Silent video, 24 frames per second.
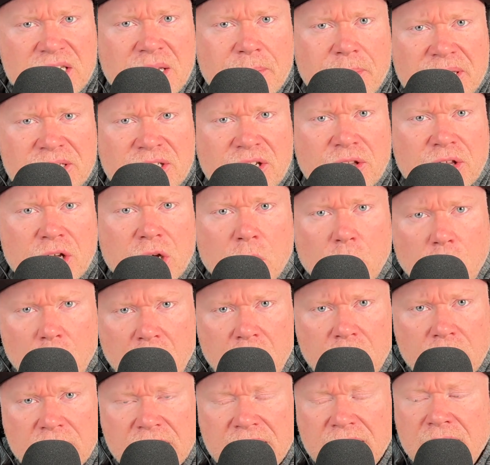depends on the
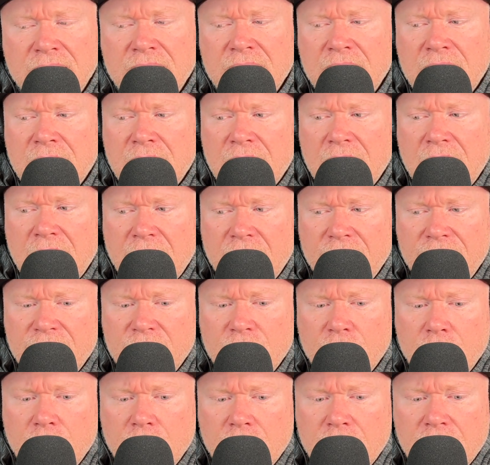quality of
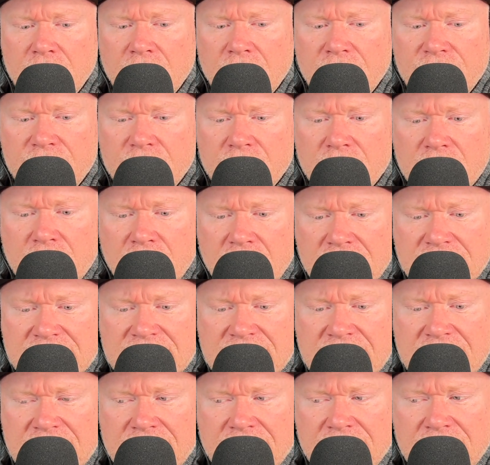your
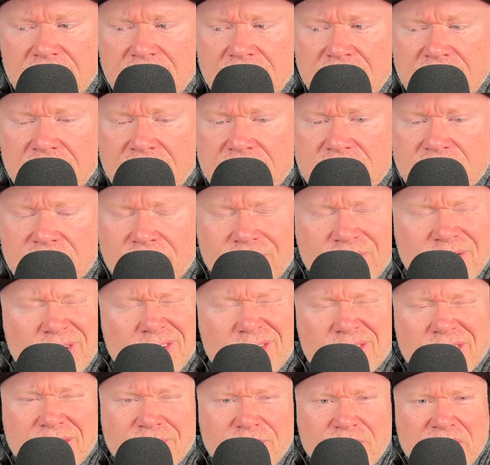content. And so if you're
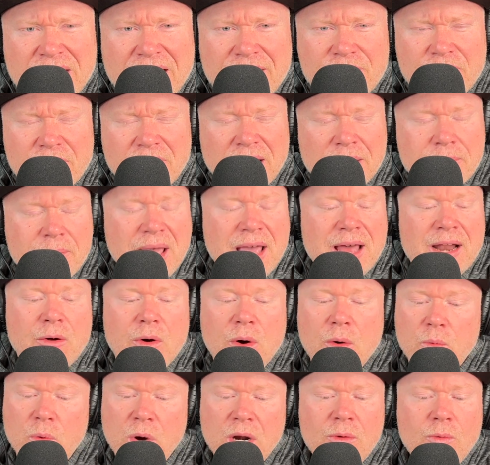looking for that, if you're like, man,
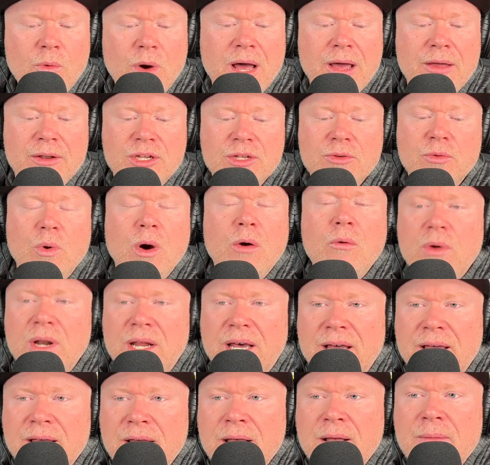well, what do I do?
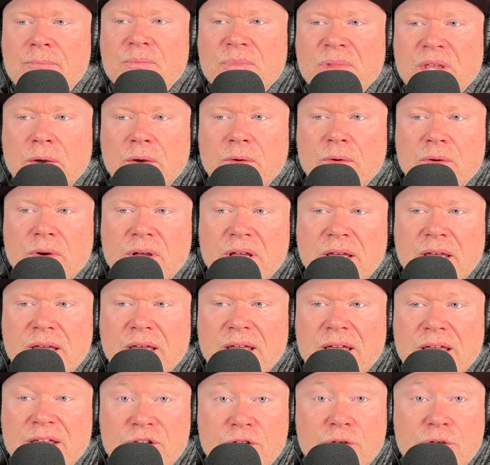And
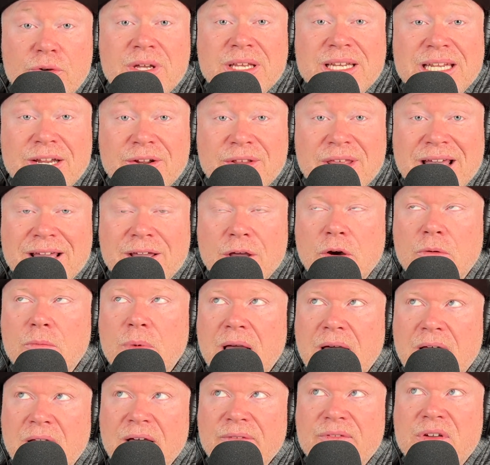you can hear that and go,
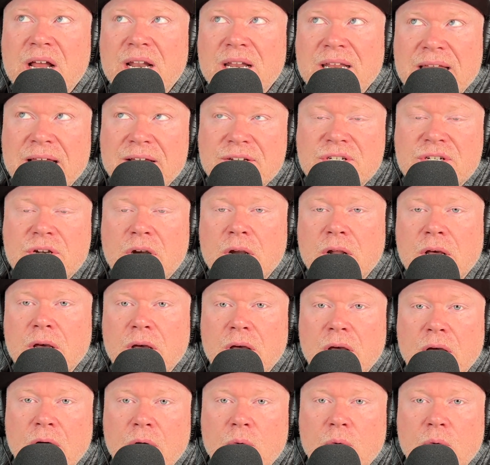man, I've got to now start a